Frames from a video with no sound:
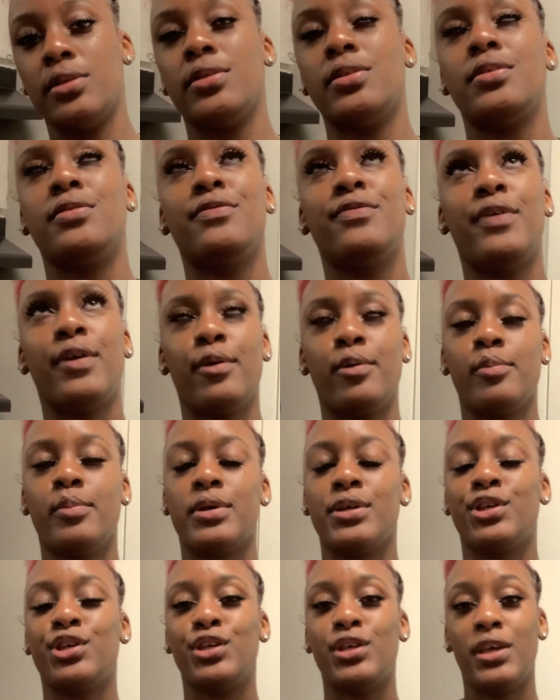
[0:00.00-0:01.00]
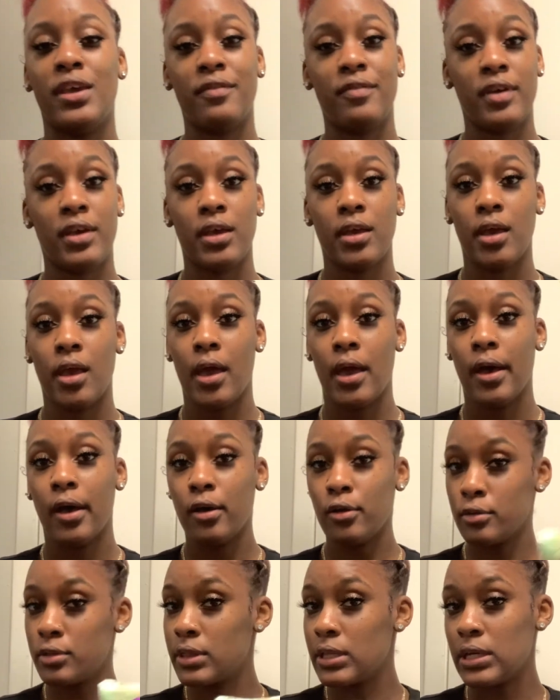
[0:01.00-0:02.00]
is very much giving
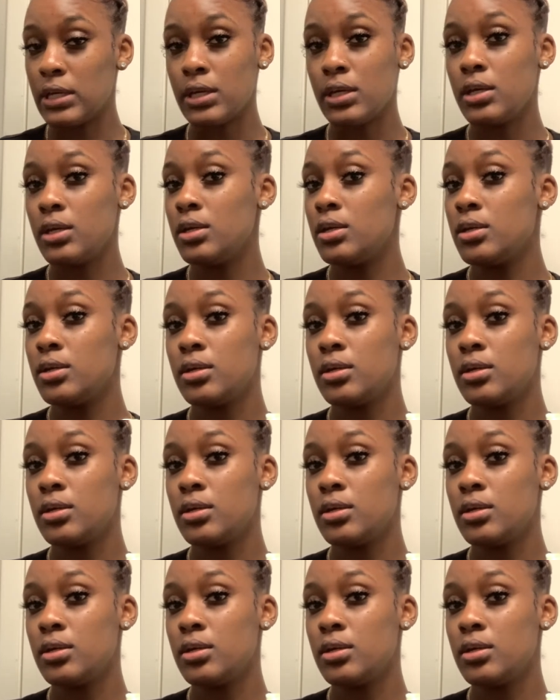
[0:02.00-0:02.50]
healthy